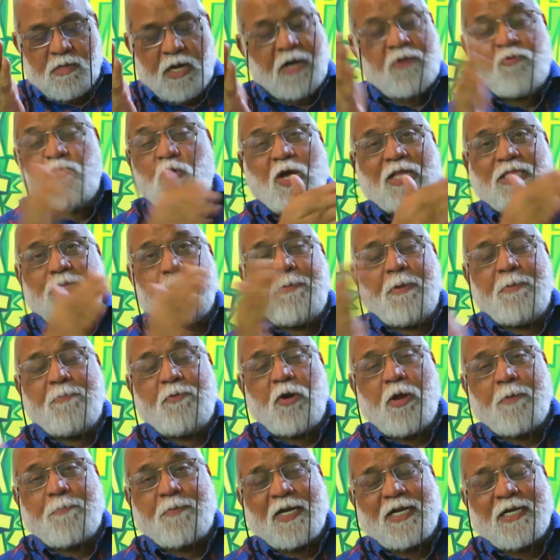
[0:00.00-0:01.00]
And who are the
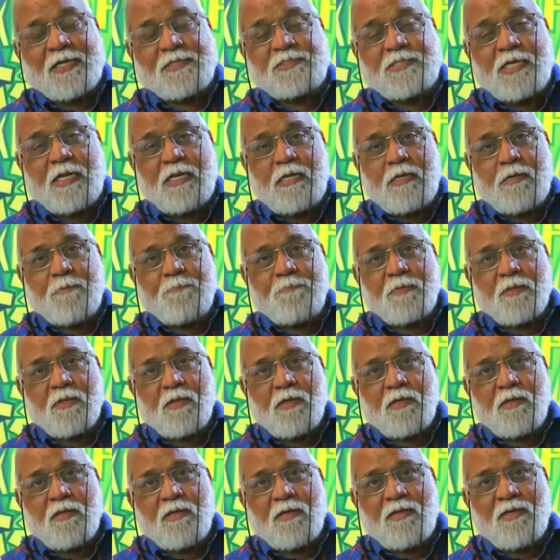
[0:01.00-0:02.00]
people who are protesting?
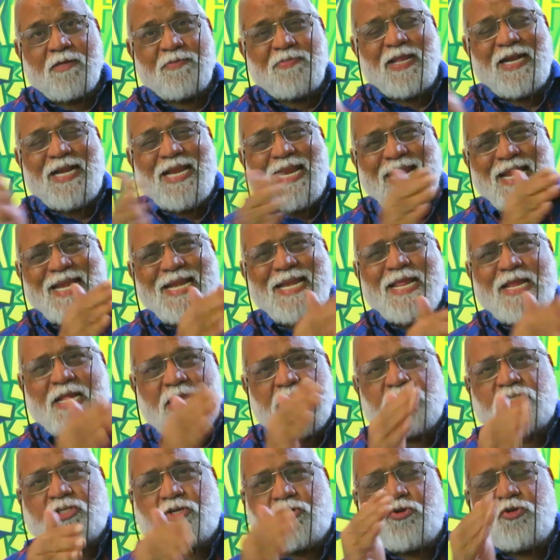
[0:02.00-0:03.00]
The leading
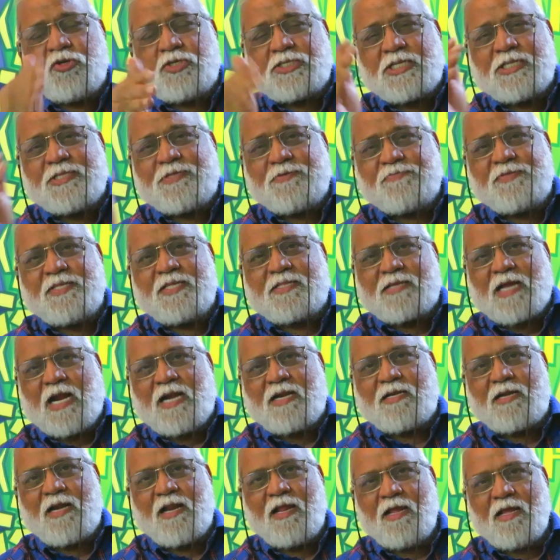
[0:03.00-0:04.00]
institutions of this
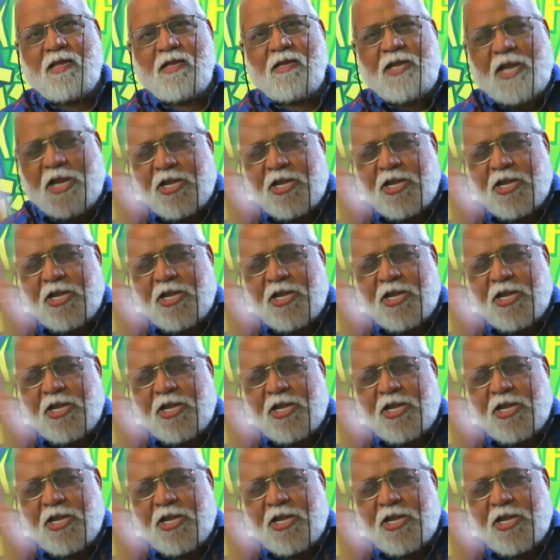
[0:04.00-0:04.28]
country.